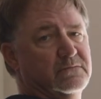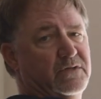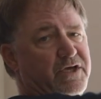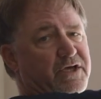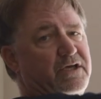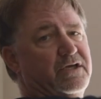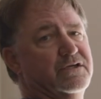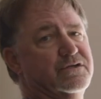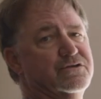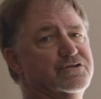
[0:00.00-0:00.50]

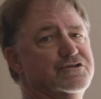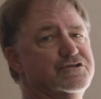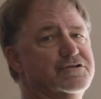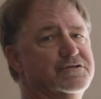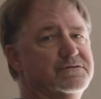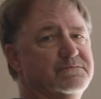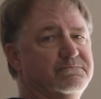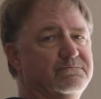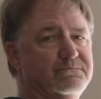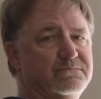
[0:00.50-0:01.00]

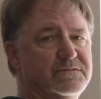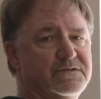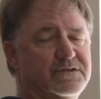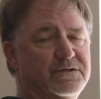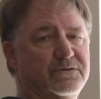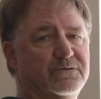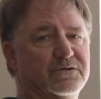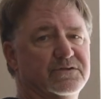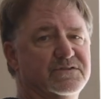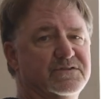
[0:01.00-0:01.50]
hinged
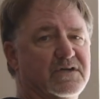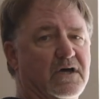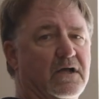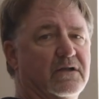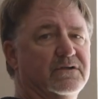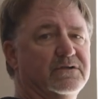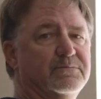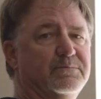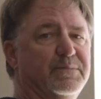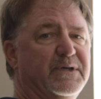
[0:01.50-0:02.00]
to a
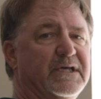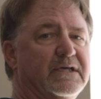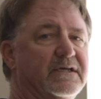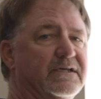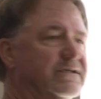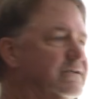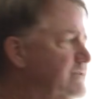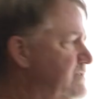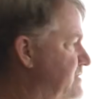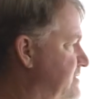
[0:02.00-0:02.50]
solid
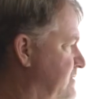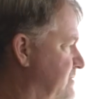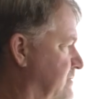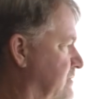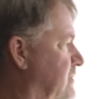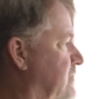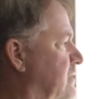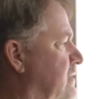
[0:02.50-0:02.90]
piece